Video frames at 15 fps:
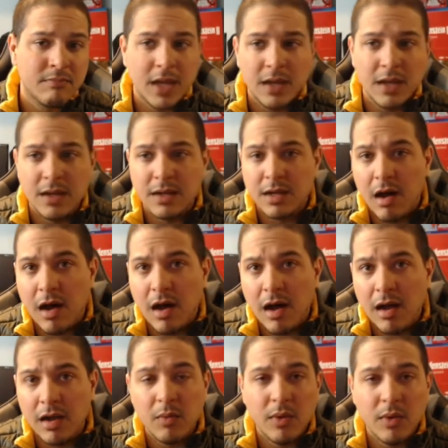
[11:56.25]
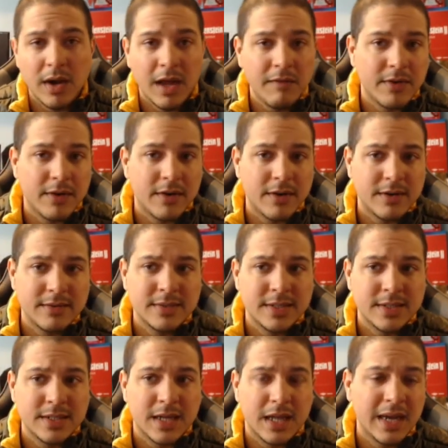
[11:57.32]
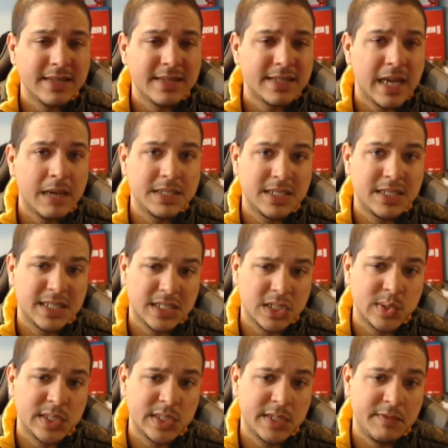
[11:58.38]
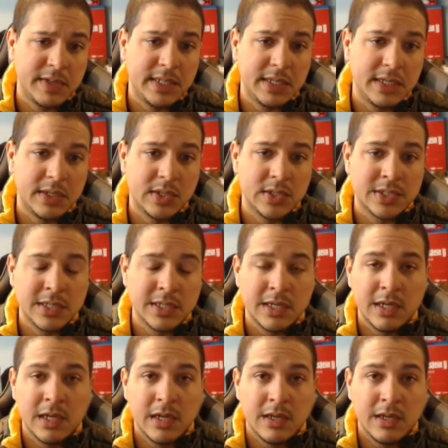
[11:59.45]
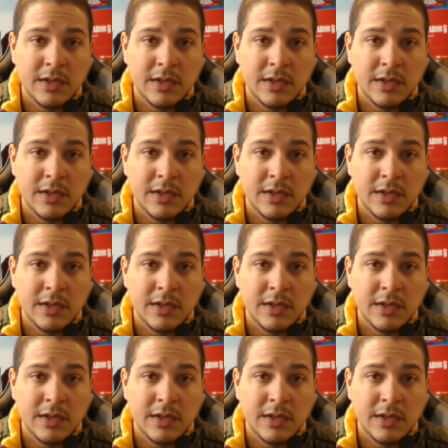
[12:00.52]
GOG or whatever. A lot of times these exclusivity deals, they're